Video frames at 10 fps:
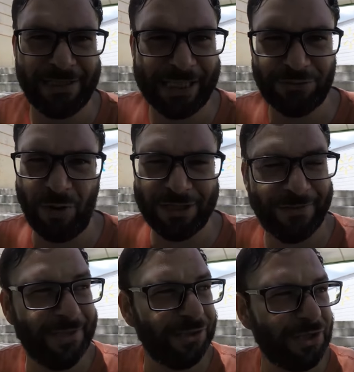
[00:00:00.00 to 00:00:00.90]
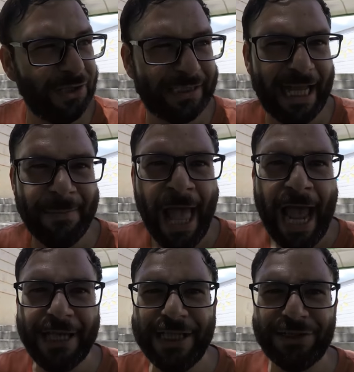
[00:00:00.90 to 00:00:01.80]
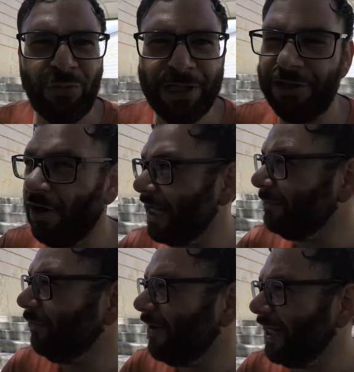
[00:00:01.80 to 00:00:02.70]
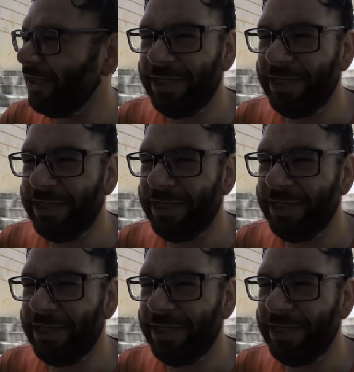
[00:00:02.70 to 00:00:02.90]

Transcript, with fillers: You guys watch my videos all the time and you guys want to know how to move out here.